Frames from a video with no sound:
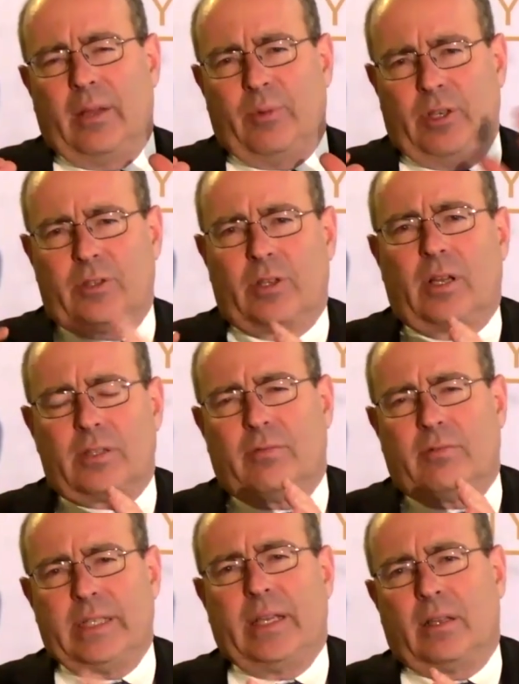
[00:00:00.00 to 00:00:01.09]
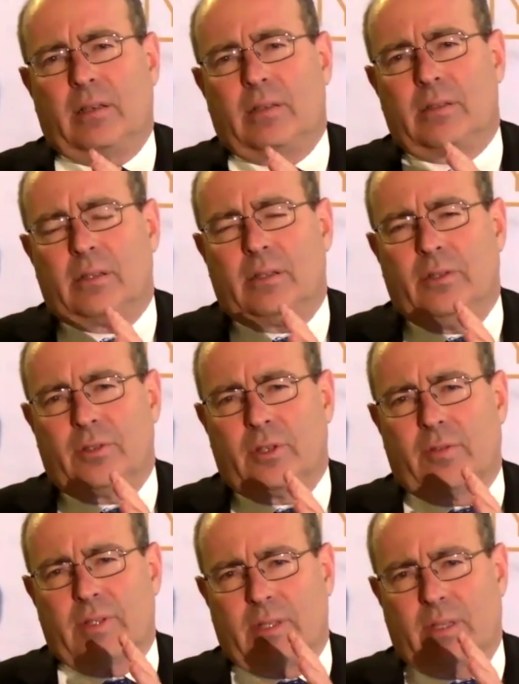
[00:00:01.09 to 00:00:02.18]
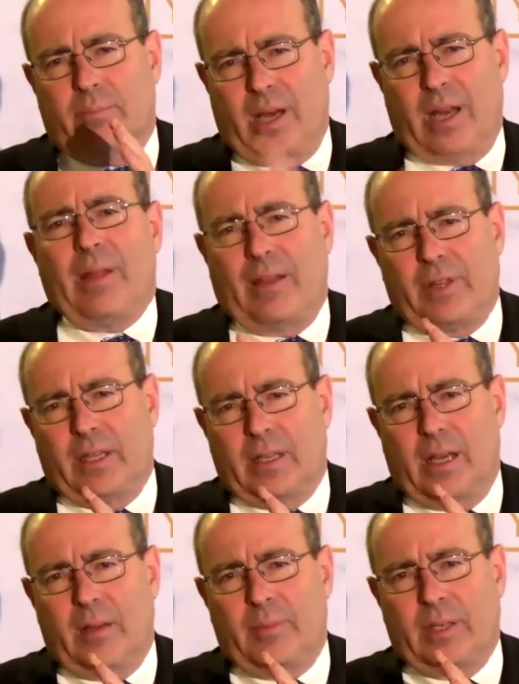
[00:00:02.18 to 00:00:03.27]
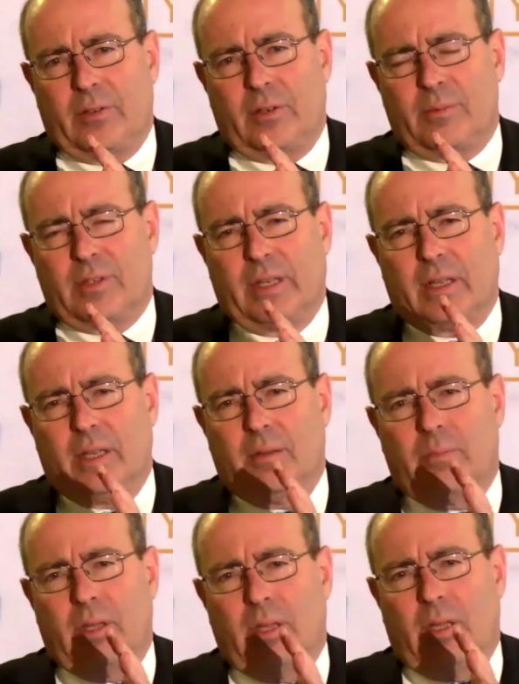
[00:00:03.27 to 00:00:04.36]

And when you talk to retailers who service the bottom half of the economy in terms of income,